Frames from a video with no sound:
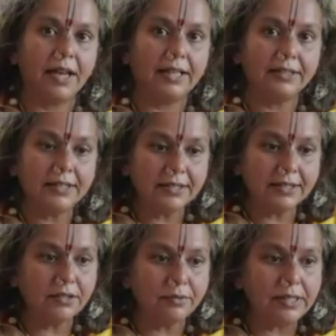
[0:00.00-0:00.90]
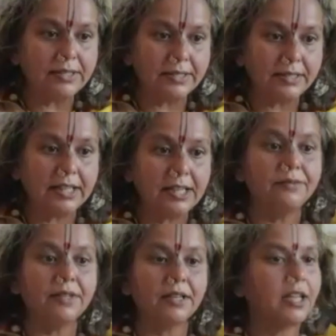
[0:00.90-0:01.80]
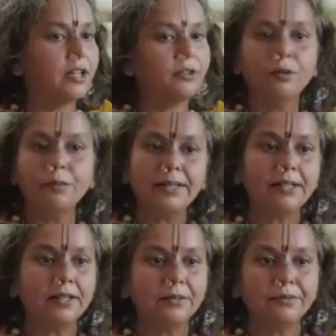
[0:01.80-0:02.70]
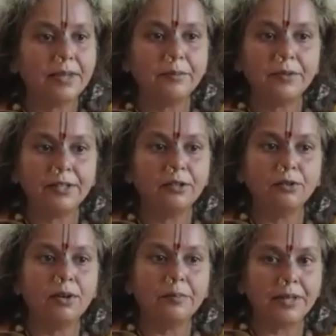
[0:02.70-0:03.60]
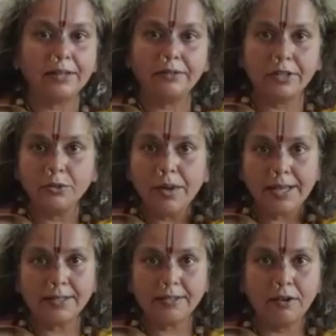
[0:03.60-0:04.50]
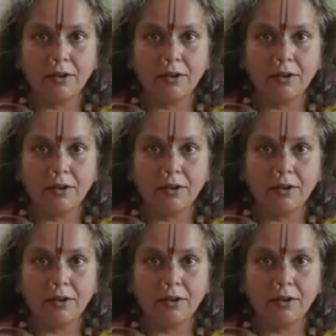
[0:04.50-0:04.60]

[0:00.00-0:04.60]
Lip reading: And this is will give the, no matter if somebody grew up in US